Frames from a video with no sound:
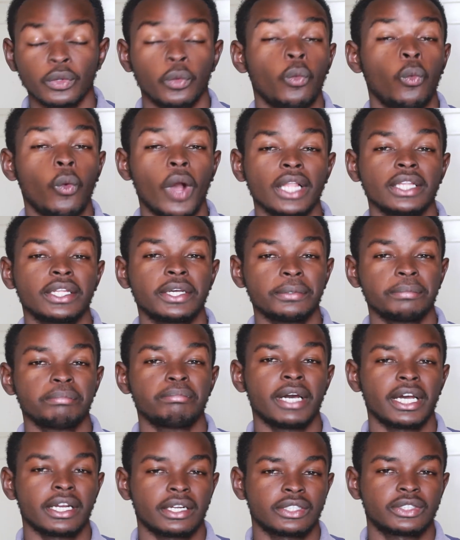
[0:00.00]
Welcome
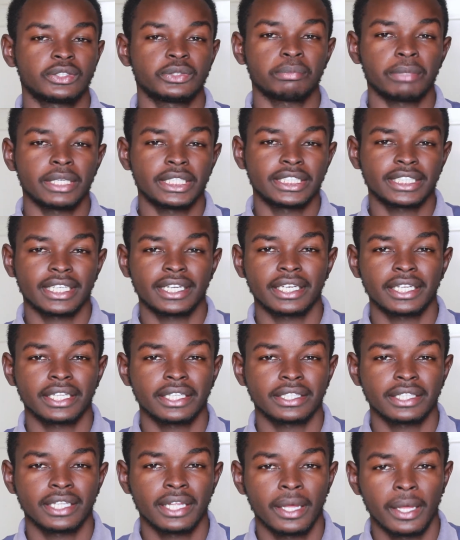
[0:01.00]
back to my
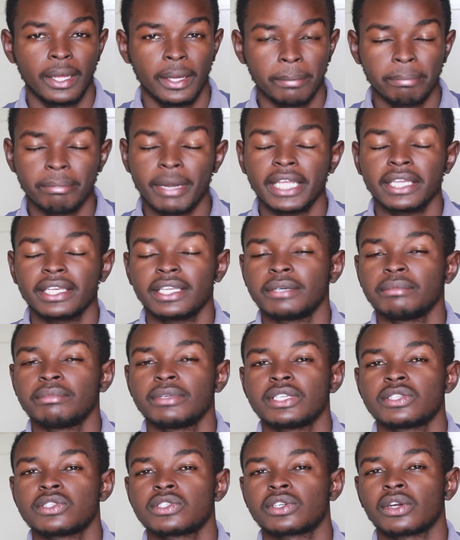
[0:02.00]
channel. My name
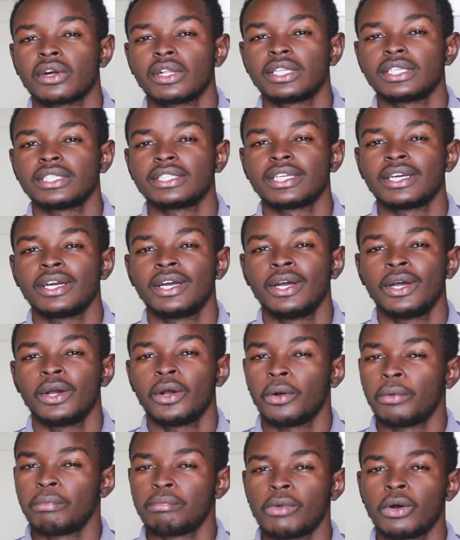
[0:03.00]
is Roland
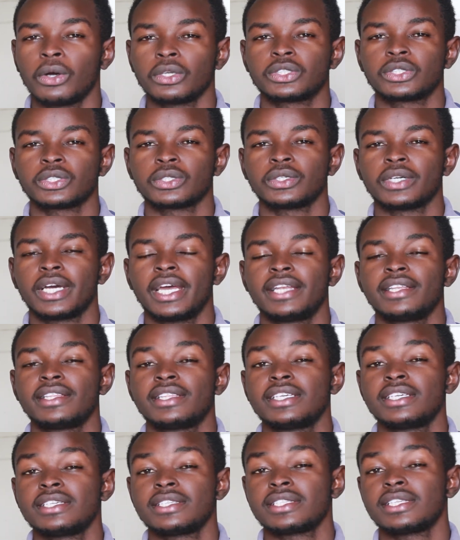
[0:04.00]
Omoto, and
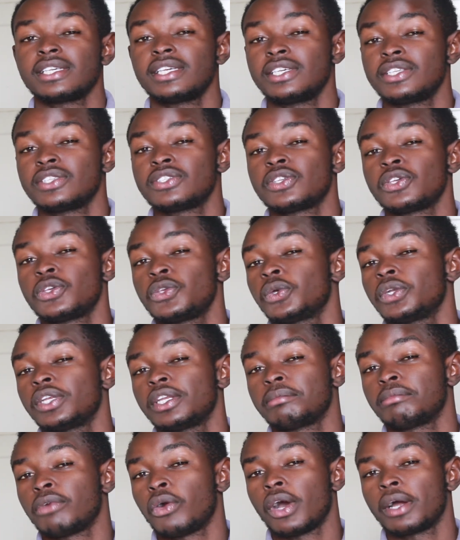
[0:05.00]
this is your
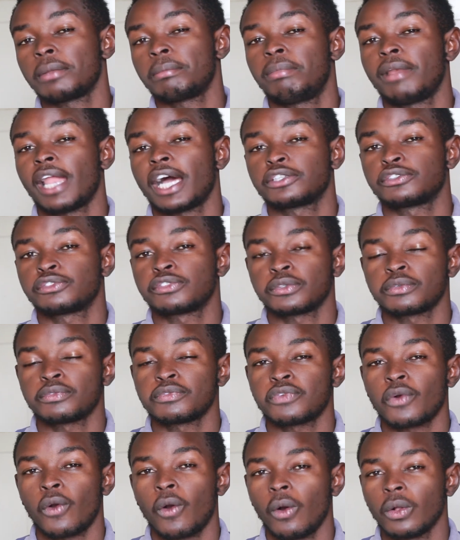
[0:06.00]
number one platform
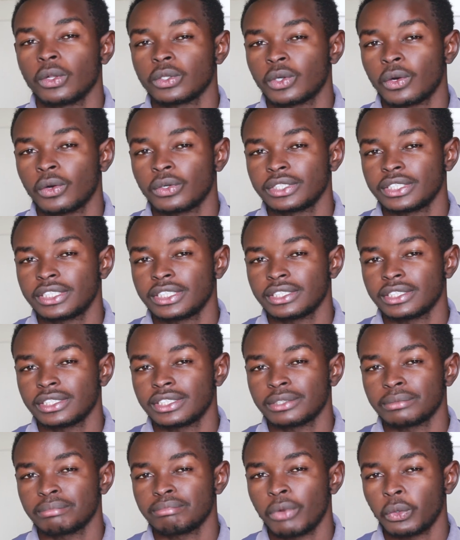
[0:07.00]
for all
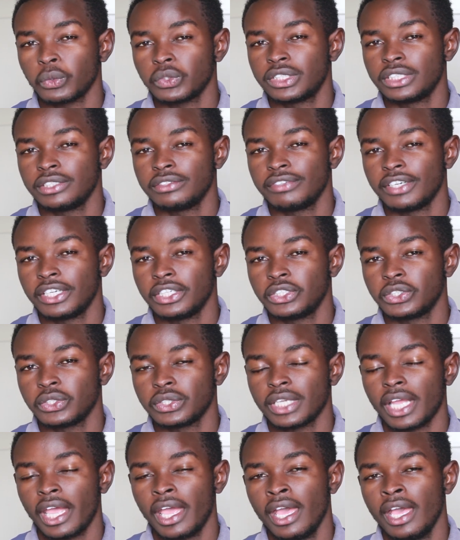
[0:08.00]
content,
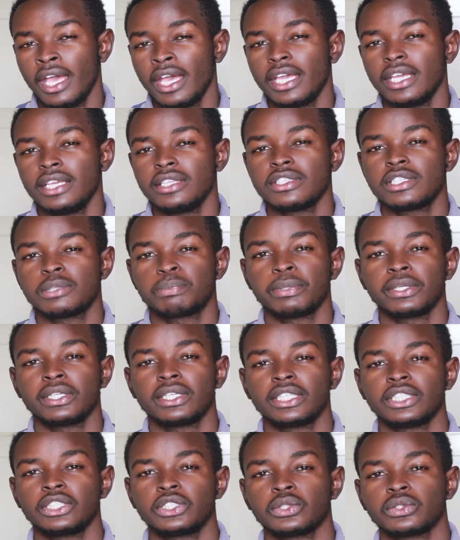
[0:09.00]
motivation,
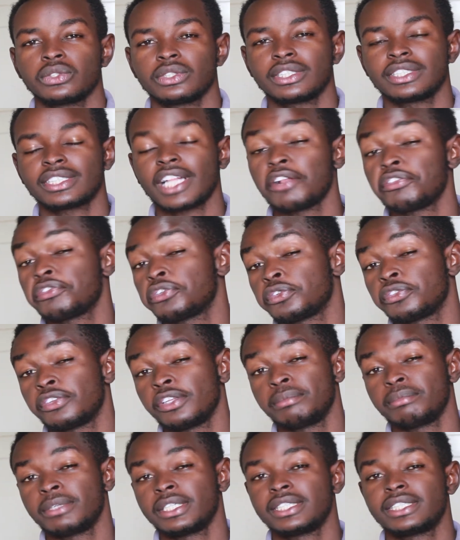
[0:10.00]
inspiration,
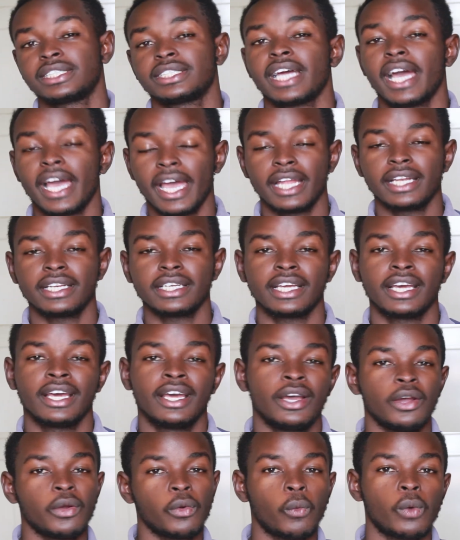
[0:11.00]
self-fulfillment, and
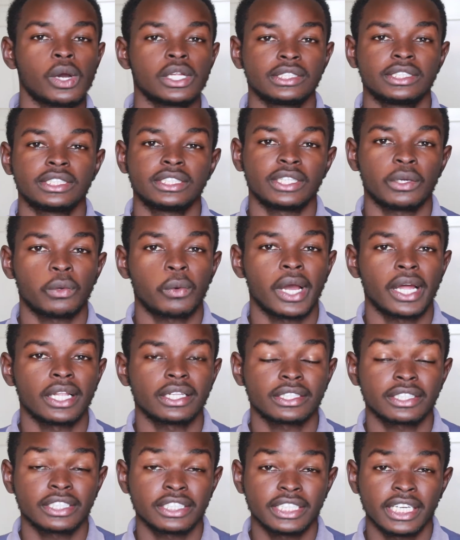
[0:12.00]
once in a while
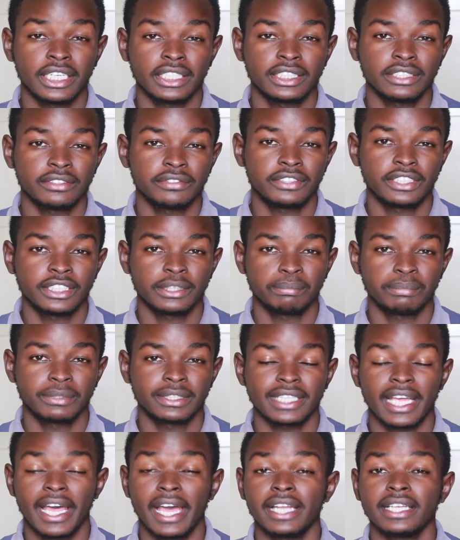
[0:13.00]
creative tips
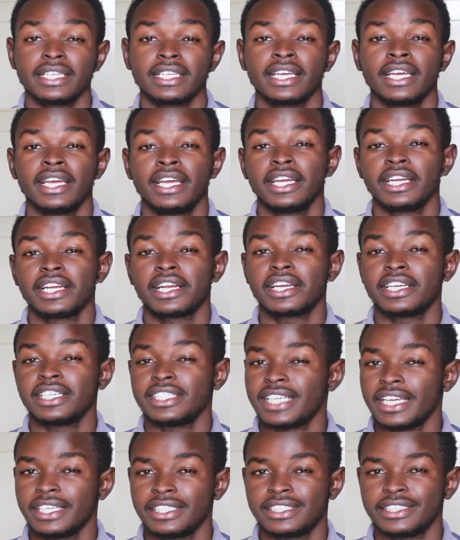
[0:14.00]
and
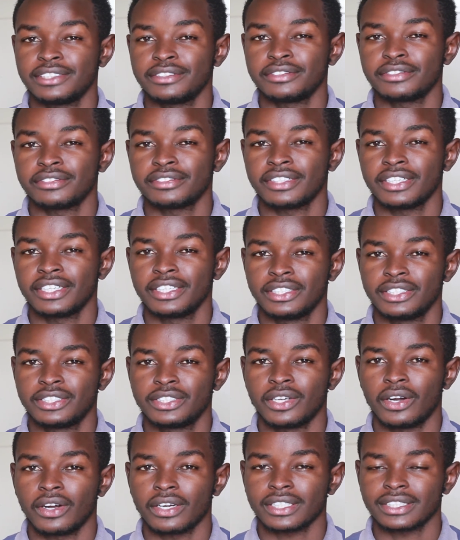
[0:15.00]
creative
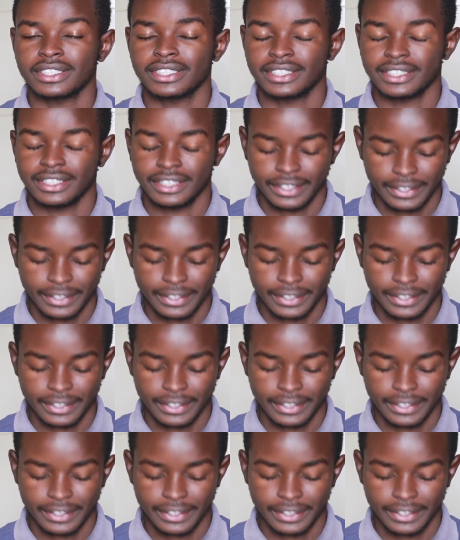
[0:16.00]
talks.